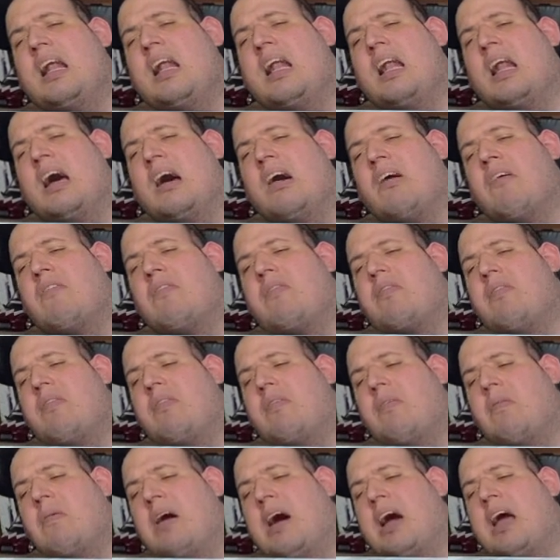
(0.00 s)
love
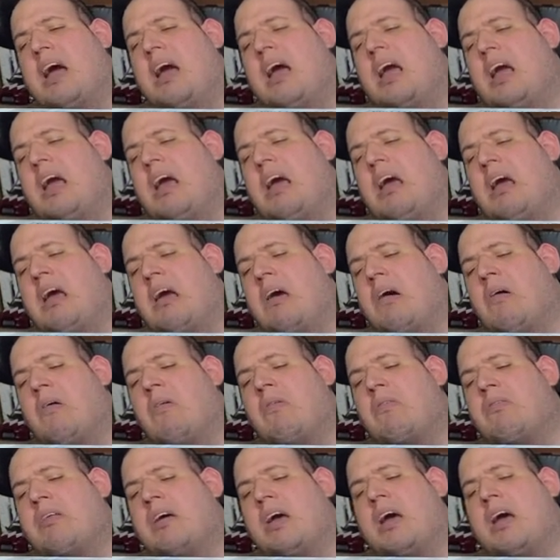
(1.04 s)
the way it
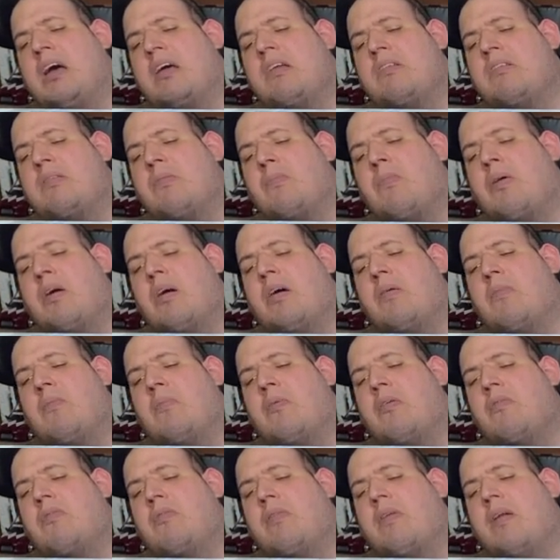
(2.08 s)
also has the Mighty
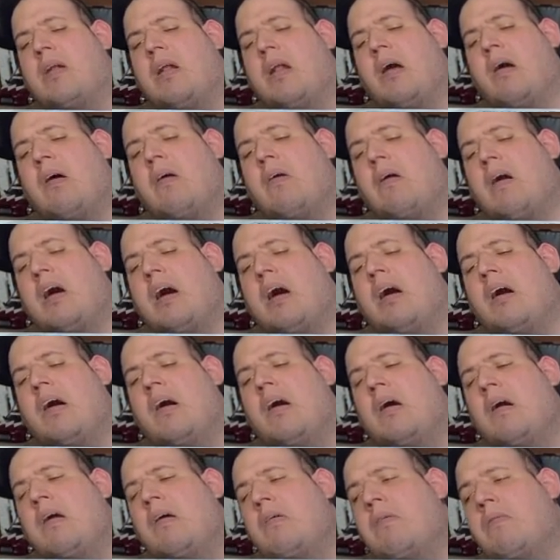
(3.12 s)
Morphin
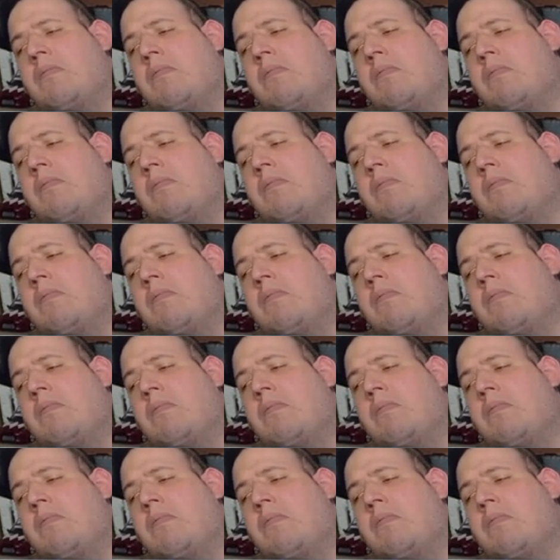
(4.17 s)
logo,